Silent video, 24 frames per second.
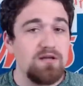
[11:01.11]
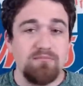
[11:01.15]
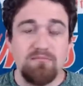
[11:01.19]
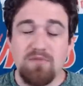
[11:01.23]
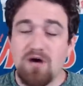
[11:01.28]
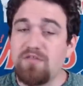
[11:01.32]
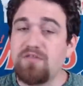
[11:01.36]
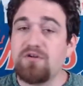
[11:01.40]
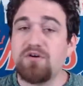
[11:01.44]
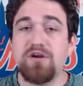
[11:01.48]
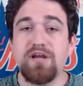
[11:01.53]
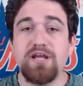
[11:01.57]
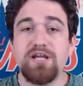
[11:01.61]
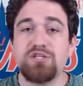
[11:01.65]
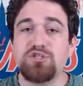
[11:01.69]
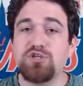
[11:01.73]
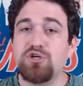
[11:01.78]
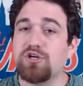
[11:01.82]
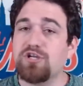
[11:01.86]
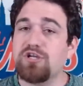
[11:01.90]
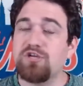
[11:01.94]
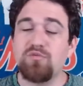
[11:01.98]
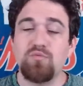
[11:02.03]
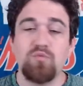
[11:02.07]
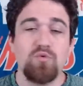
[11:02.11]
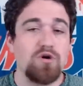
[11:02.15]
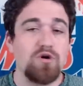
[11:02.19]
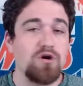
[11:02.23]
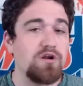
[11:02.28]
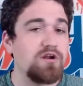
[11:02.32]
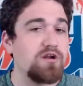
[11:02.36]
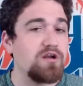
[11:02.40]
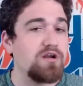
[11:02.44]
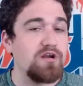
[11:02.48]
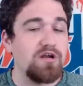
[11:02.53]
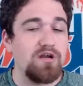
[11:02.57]
Mother Nature can
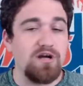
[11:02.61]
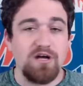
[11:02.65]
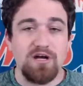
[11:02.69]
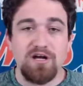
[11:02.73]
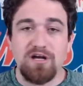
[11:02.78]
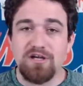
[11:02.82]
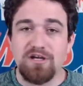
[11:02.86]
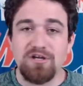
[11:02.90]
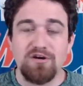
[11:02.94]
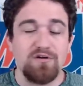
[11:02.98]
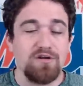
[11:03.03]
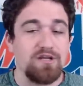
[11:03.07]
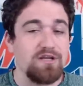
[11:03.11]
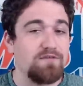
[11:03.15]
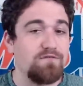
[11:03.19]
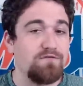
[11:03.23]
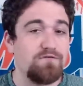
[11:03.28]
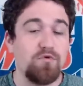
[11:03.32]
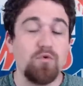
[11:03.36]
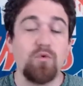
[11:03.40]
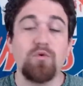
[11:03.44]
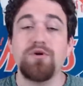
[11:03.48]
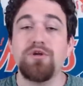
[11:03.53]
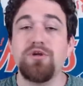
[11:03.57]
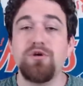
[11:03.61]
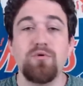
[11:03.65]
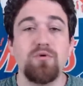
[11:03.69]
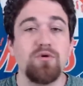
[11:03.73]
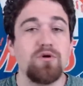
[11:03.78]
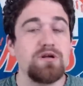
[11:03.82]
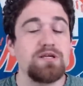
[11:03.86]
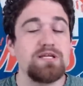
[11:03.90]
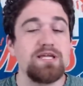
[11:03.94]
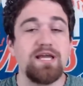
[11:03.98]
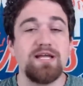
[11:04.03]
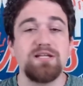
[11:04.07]
work for you
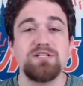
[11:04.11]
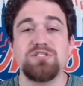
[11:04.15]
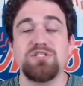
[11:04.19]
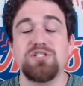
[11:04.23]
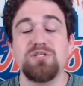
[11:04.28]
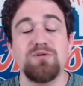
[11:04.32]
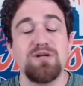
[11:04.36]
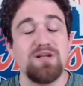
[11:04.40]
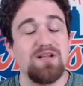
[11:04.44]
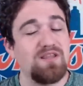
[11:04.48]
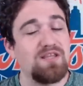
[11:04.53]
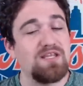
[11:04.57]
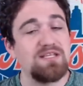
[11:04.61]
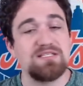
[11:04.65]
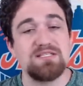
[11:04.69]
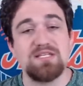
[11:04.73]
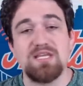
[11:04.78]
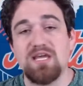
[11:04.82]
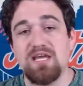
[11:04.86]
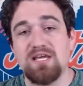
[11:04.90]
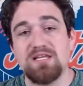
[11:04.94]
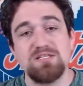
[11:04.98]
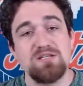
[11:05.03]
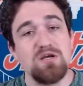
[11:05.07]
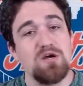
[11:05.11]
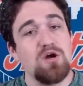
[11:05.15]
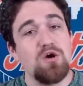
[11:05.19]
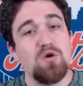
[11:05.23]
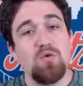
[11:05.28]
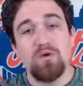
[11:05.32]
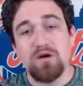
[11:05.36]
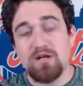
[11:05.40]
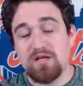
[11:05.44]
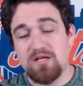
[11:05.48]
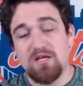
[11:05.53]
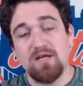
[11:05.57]
or against you. And in this case,
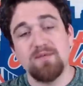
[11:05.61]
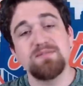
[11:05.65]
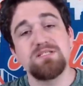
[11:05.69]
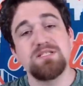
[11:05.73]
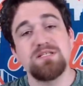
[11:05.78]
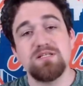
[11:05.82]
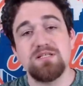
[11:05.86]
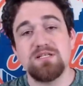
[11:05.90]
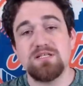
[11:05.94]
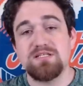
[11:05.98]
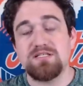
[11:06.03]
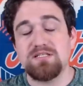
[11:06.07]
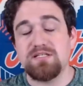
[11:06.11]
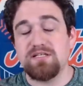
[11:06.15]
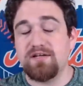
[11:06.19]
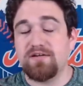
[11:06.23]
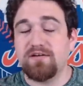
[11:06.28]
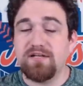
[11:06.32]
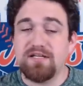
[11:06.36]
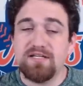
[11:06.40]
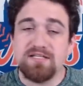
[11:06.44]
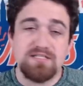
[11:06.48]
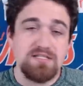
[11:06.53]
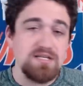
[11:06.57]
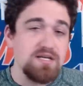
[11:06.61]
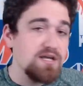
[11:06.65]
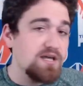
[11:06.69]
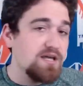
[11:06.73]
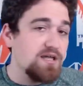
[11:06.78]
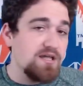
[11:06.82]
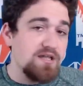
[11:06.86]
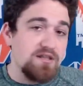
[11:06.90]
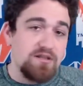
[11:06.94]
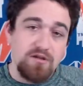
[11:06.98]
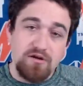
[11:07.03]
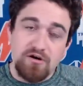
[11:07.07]
when it comes to this series,
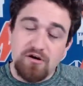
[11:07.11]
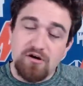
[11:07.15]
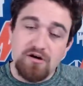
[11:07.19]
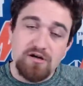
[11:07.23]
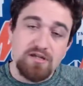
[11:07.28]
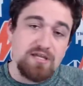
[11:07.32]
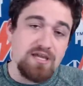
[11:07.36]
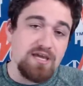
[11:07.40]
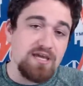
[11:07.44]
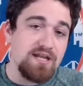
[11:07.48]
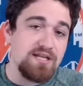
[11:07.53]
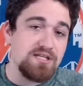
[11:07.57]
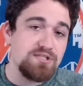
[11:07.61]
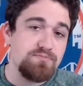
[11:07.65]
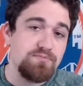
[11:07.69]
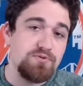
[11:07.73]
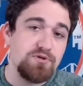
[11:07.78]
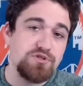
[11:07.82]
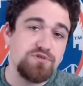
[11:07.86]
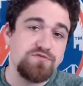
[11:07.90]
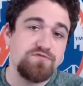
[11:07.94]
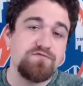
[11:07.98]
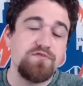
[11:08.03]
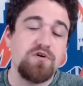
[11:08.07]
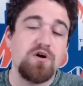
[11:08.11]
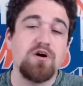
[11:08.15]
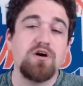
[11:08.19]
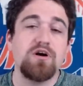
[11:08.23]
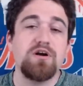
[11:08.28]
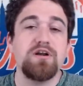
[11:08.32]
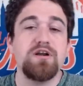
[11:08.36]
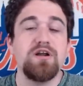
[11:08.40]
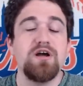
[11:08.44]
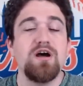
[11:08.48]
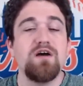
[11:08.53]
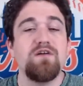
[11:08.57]
the Hurricane has pushed
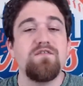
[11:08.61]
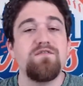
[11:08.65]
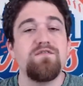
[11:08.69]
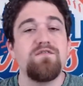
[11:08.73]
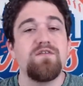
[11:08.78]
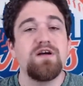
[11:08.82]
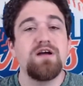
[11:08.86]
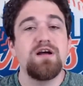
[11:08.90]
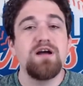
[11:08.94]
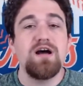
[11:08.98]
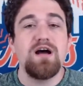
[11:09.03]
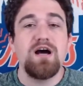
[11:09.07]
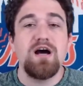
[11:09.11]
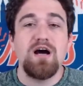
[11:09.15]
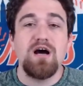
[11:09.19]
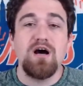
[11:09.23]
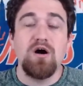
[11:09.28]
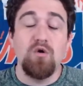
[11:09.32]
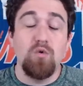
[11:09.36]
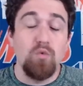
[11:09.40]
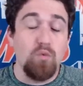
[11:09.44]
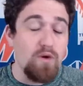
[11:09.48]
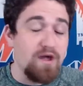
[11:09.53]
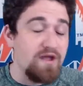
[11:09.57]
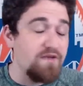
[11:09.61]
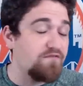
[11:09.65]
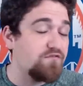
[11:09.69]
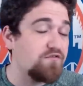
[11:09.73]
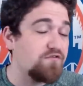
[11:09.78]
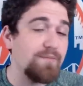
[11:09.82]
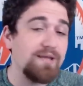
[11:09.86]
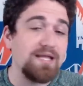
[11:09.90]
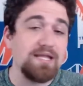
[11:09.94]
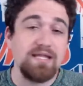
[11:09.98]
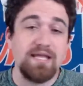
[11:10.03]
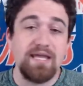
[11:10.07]
far enough away
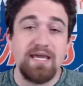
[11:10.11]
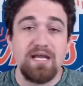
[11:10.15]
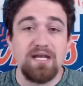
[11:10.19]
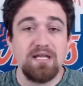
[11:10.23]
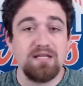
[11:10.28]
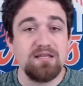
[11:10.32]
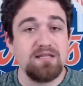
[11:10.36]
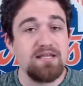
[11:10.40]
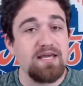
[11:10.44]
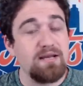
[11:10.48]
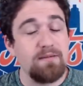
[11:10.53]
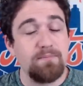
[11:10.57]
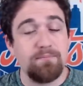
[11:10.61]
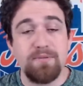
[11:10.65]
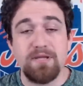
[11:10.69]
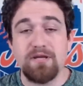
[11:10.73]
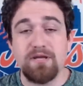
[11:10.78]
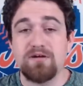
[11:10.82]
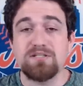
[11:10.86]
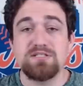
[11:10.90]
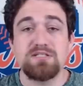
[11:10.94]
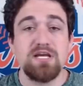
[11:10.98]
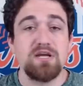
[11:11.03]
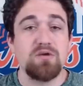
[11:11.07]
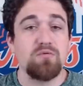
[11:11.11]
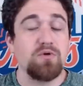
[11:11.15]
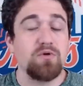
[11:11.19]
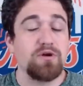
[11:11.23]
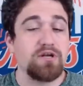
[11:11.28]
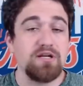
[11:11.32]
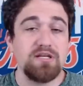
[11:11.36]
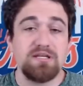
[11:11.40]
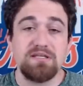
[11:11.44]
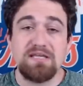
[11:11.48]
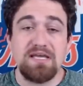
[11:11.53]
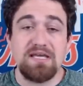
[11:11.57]
from Atlanta that it appears like we're
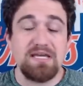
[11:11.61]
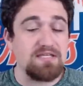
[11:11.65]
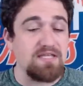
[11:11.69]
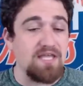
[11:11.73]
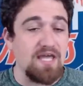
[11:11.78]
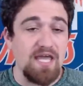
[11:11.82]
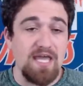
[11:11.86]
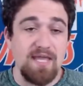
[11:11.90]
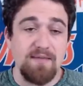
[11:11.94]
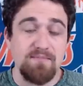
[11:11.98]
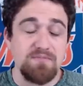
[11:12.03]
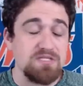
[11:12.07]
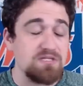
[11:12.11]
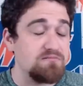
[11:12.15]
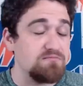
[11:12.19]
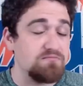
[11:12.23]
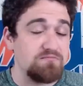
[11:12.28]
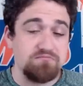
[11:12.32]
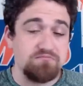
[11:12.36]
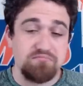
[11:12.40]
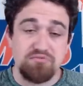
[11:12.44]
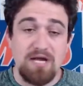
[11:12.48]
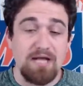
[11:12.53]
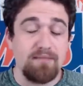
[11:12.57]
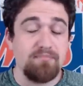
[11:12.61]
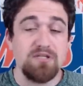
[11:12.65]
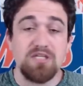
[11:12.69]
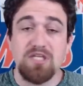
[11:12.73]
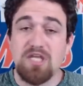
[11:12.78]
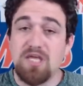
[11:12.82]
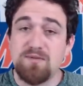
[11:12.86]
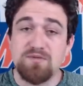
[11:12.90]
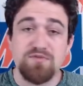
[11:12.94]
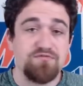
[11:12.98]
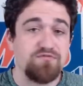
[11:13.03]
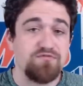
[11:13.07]
going to get games, and probably
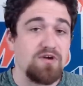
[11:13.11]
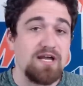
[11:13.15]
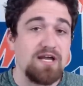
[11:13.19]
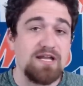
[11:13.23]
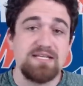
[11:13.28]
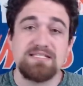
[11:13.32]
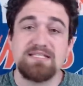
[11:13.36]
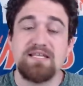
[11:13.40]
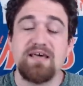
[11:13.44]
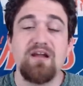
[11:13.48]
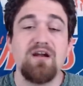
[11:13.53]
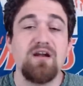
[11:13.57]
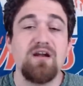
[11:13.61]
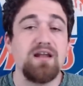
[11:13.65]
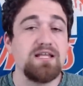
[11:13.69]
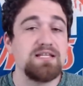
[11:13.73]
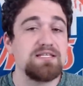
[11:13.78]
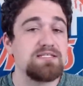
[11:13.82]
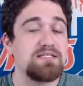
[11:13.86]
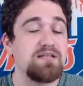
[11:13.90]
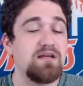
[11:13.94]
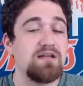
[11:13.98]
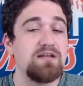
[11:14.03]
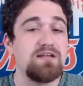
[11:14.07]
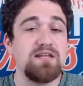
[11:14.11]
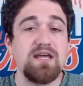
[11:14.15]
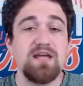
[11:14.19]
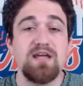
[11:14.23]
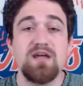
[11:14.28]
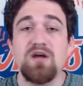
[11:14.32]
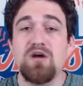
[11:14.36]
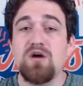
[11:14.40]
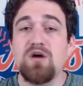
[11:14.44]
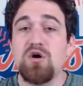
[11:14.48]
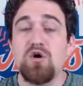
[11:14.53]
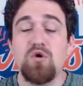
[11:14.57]
games Friday, Saturday, and
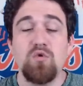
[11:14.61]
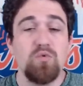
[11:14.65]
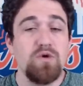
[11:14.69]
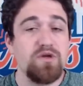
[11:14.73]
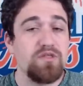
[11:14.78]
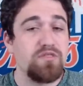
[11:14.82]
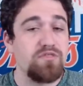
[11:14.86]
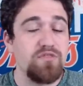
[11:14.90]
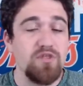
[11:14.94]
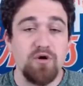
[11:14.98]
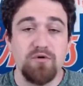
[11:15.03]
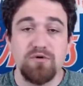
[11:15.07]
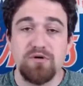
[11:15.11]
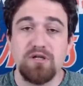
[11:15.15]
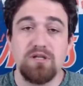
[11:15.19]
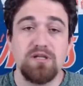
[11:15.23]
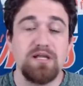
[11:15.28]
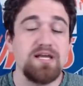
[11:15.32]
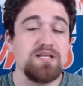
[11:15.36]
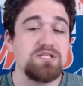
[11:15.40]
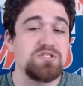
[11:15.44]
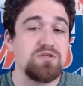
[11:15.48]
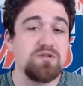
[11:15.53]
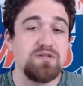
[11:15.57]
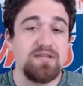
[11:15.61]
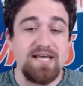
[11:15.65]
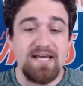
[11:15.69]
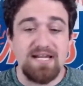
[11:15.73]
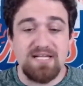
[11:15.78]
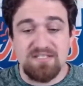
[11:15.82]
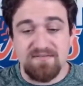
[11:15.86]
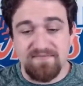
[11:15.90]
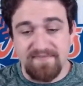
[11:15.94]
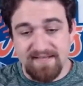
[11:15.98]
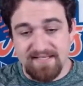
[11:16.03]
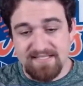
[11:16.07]
Sunday with no delay. So that
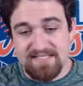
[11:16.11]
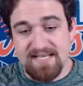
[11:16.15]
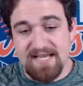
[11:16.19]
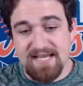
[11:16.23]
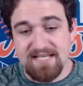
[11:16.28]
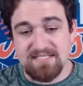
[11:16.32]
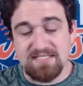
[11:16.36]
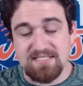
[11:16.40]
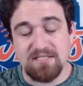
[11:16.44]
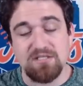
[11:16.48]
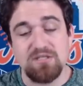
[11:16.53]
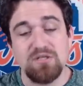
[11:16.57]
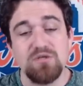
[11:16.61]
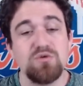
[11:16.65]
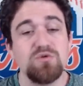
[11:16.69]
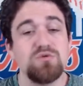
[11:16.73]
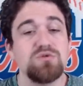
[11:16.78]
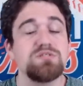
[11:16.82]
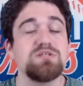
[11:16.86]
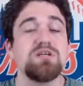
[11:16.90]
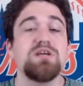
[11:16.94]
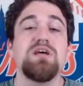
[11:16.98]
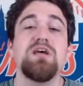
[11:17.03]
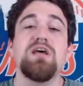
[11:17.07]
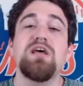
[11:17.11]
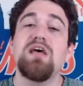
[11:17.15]
is fantastic news.